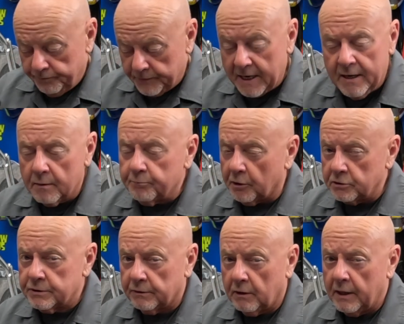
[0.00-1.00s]
they had a
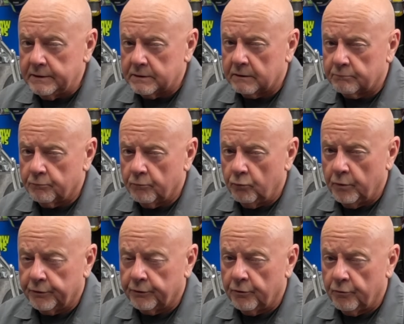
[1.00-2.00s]
bunch of lights
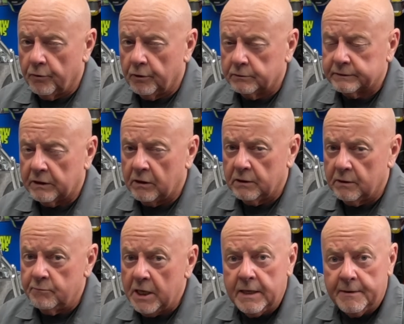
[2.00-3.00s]
with the grills on them.